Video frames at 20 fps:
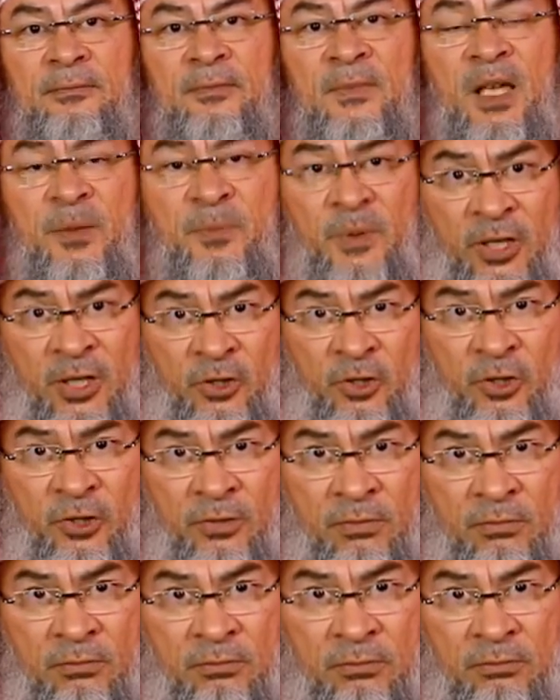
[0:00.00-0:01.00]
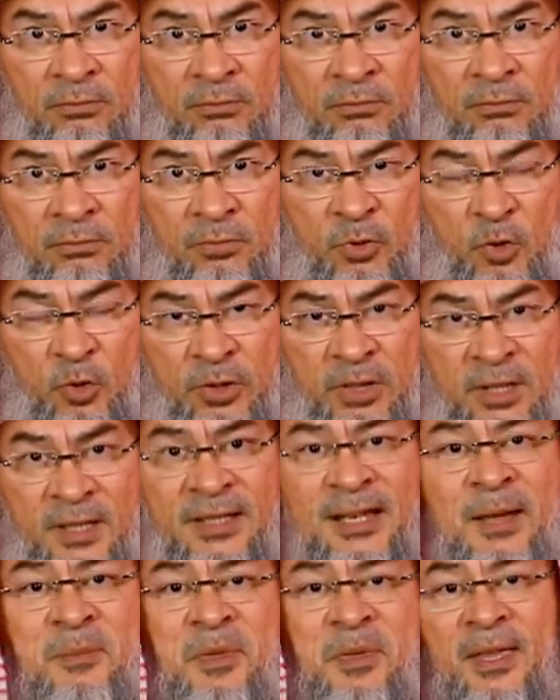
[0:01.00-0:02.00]
Capiche? So it's the
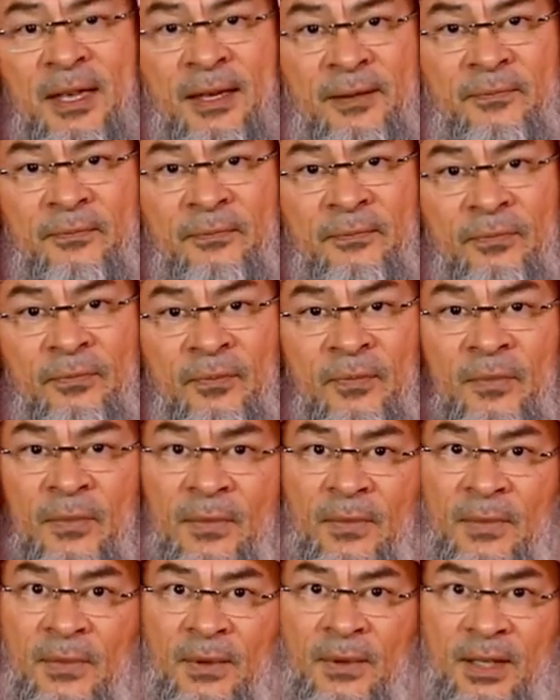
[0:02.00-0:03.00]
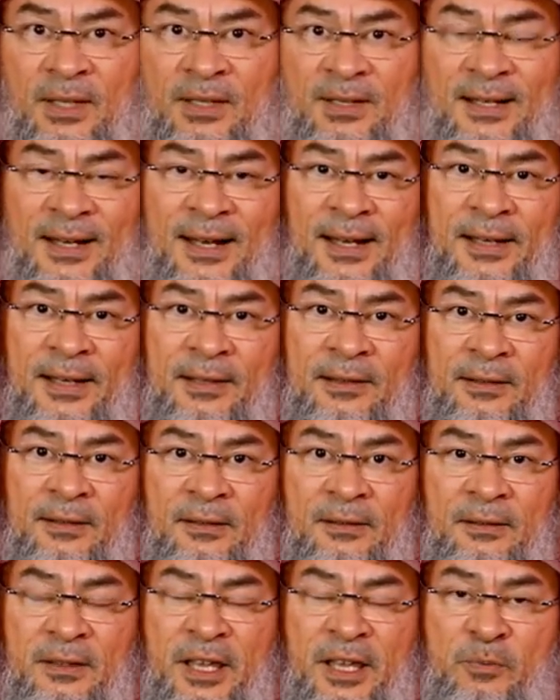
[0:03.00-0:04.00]
same thing. This guy,
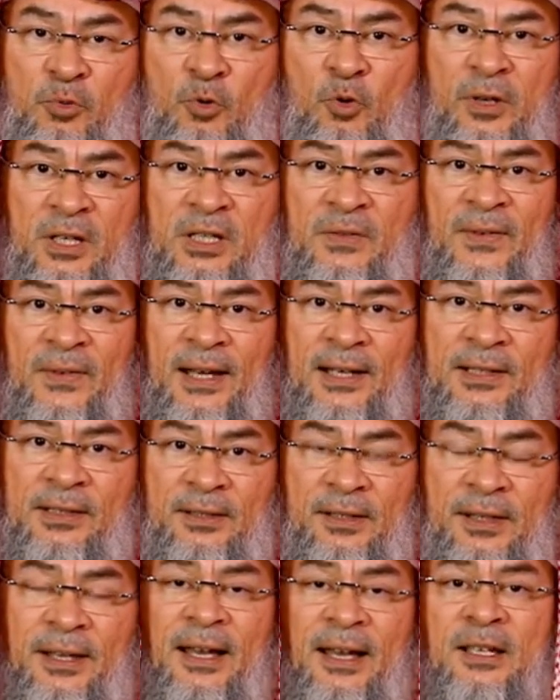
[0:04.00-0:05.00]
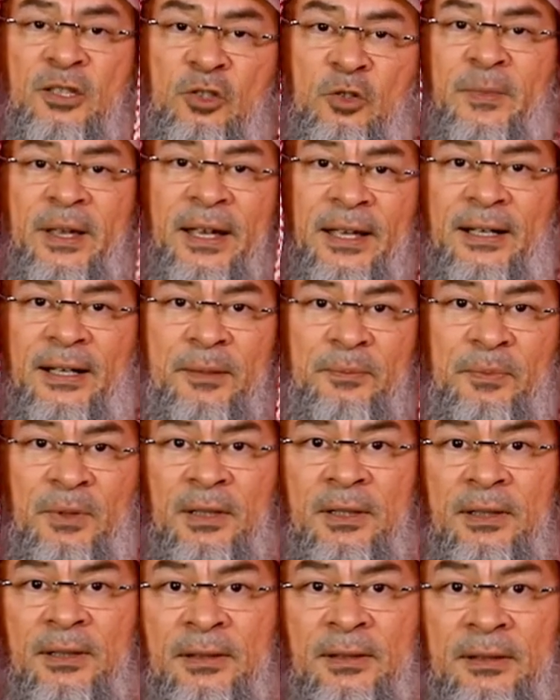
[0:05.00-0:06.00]
he broke his fast. He has to make it up.
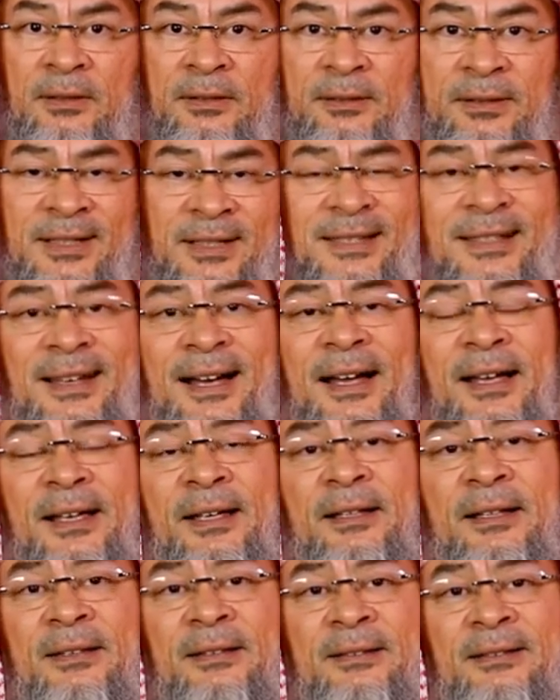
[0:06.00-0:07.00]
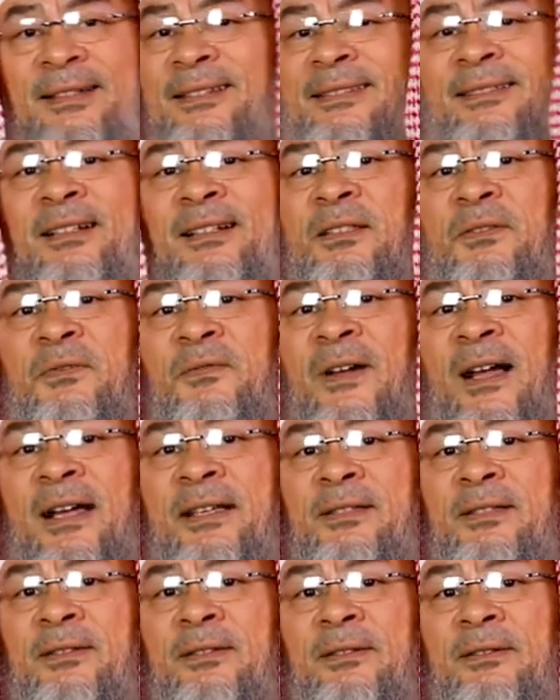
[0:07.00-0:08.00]
This guy did not
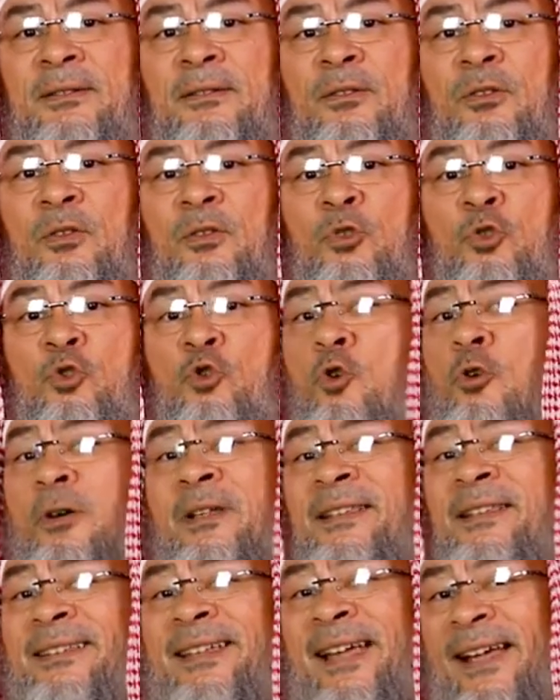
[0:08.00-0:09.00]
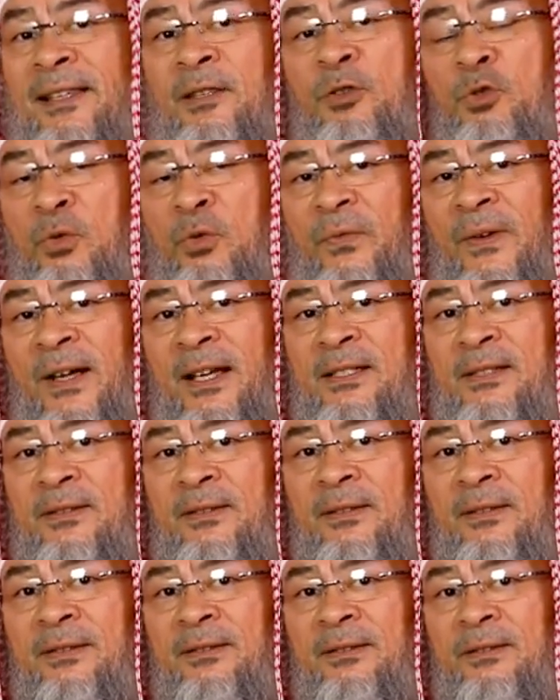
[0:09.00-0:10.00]
fast, nor intend to
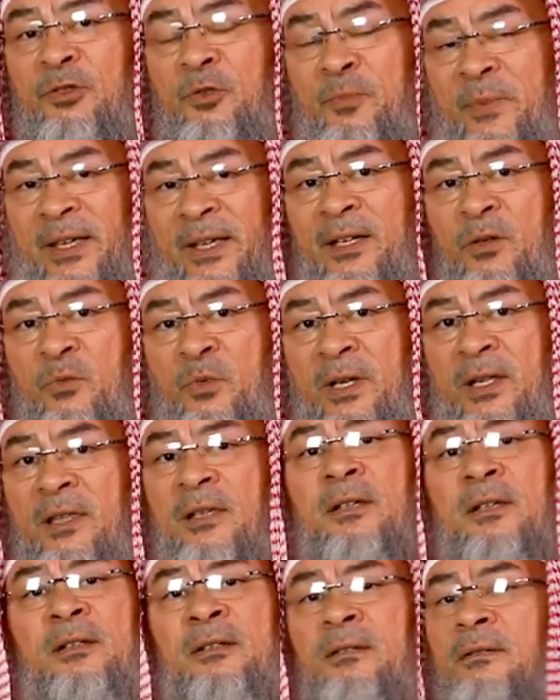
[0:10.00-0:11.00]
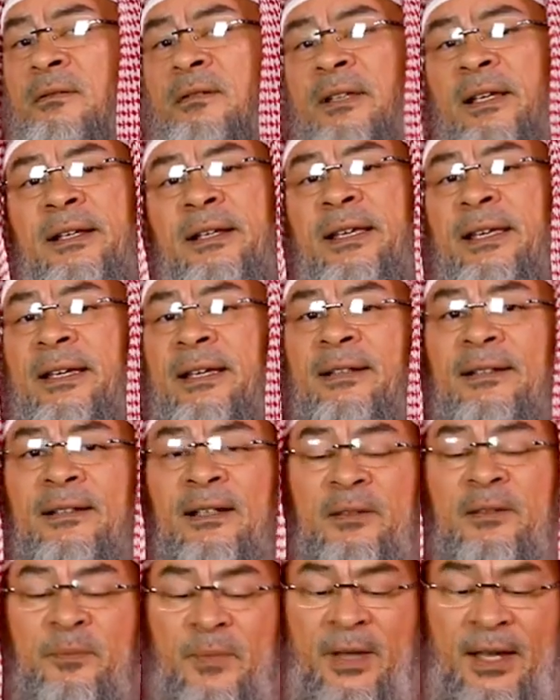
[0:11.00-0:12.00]
fast to begin with. Then he
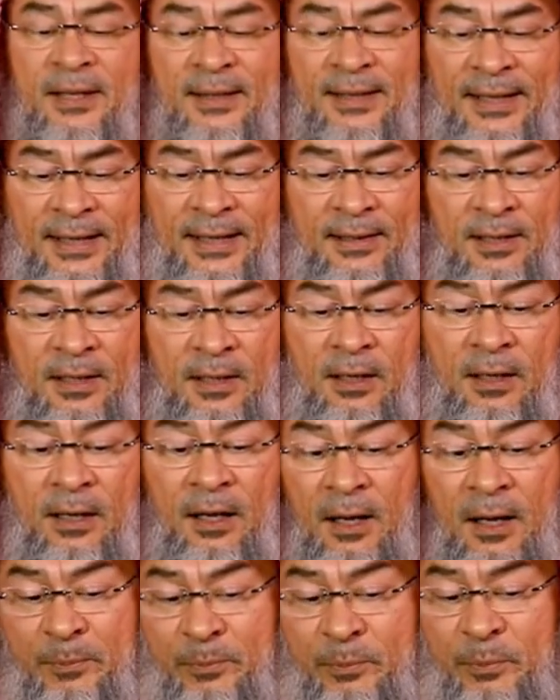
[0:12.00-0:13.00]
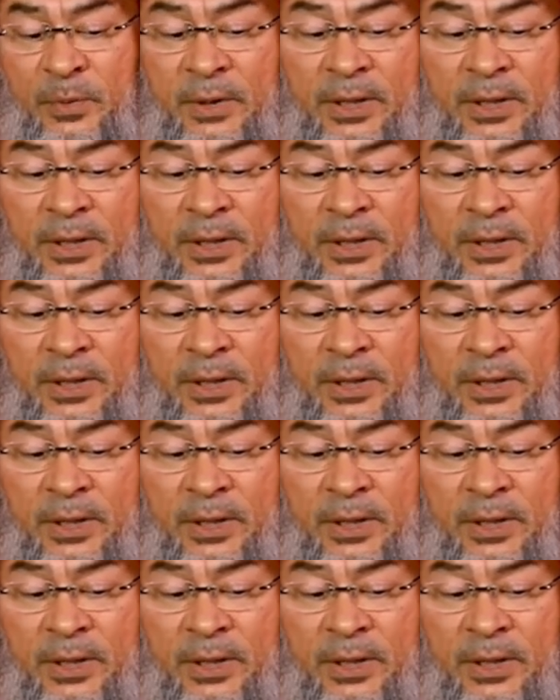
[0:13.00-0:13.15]
cannot make that up.